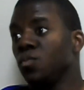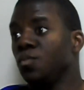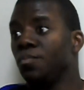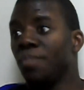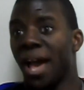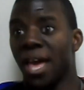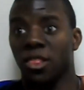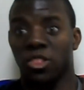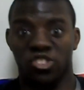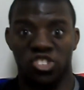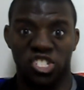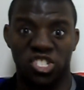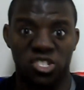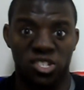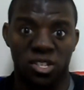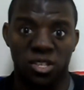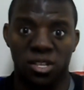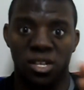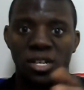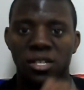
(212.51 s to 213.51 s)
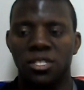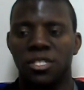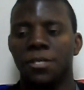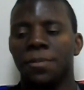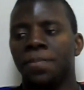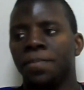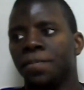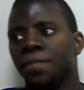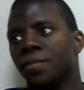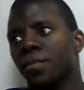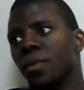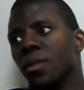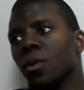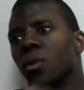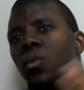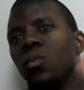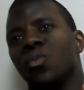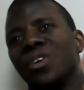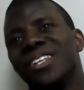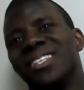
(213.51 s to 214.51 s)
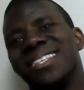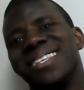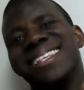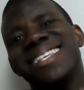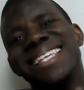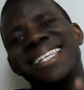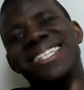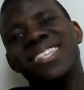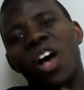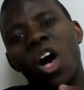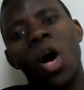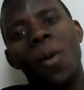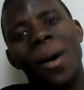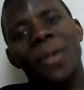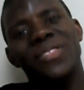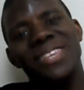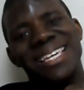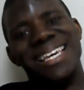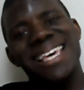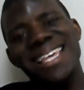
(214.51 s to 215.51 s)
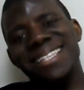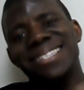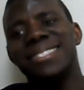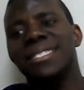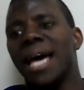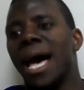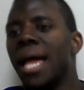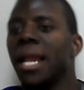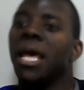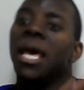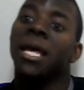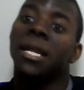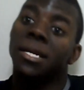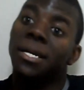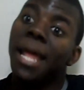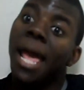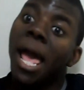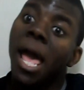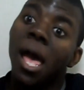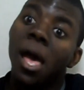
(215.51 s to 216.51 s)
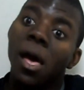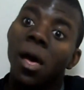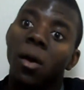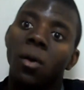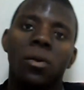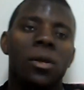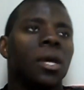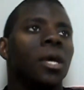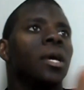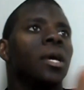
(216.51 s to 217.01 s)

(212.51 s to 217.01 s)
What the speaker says: by just the looks when it's all about the inside. Now.